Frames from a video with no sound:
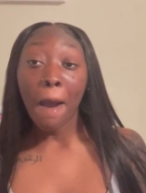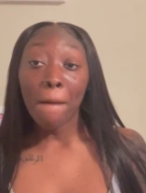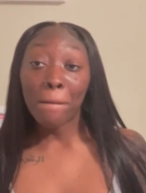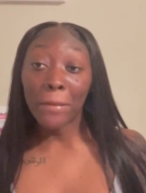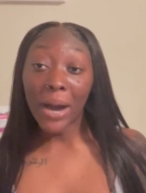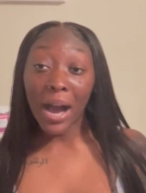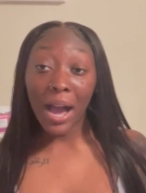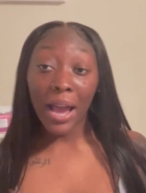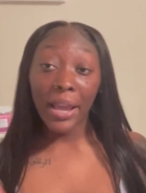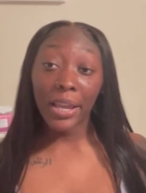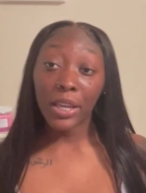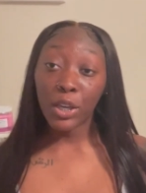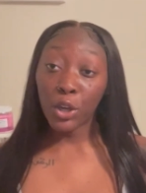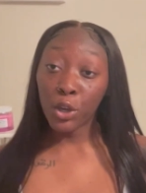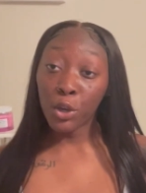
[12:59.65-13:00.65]

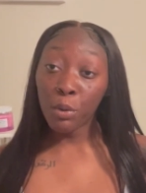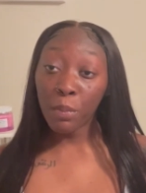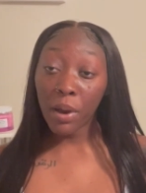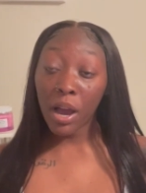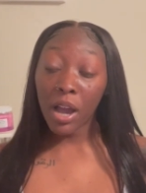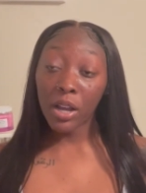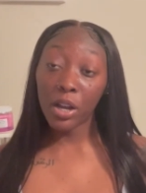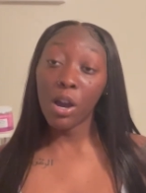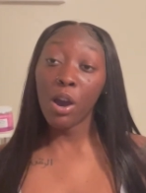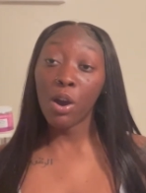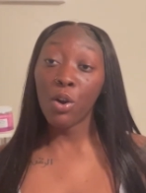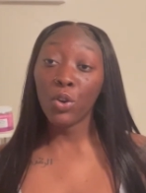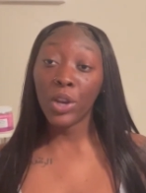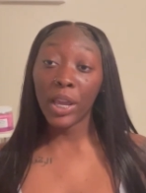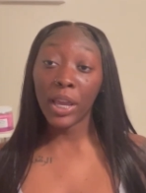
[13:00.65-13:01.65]
My coupon
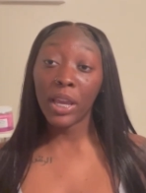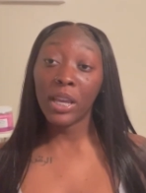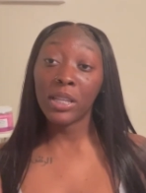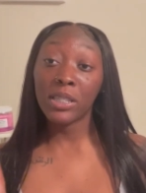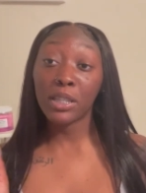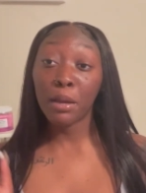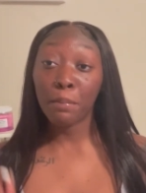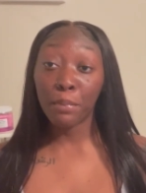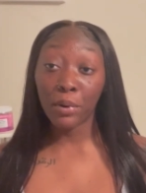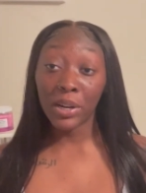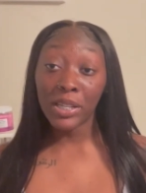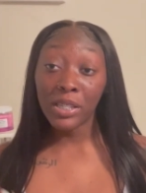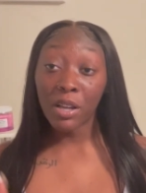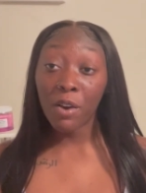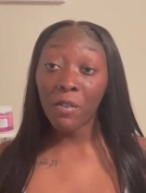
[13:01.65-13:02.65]
code is
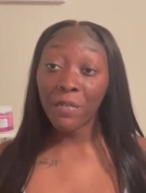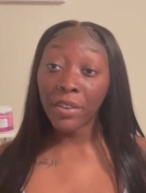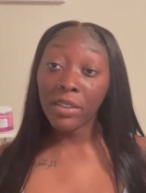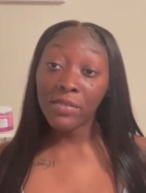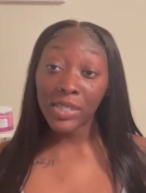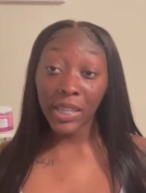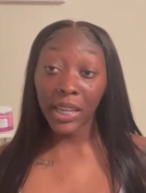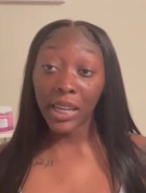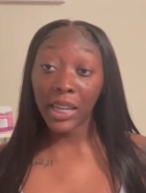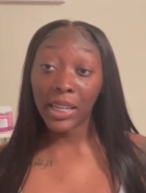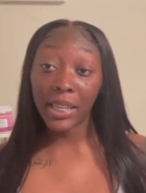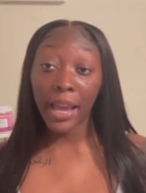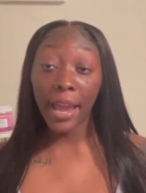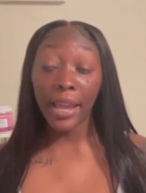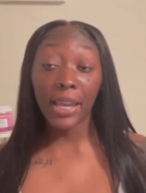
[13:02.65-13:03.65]
Breezo
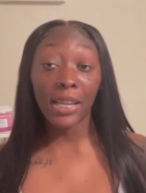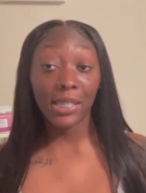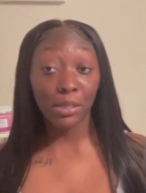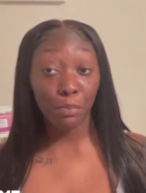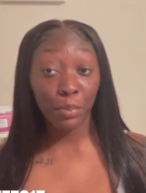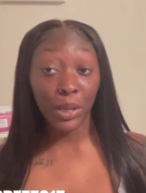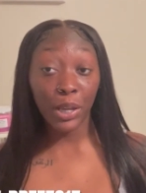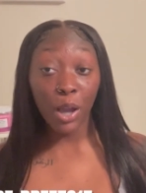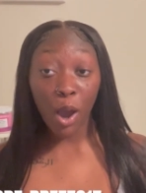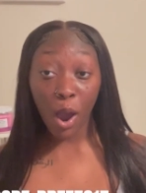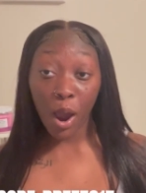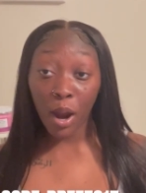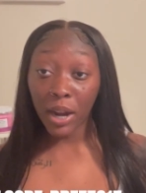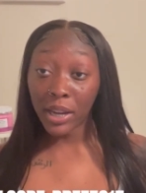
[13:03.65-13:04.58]
fifteen, that is B R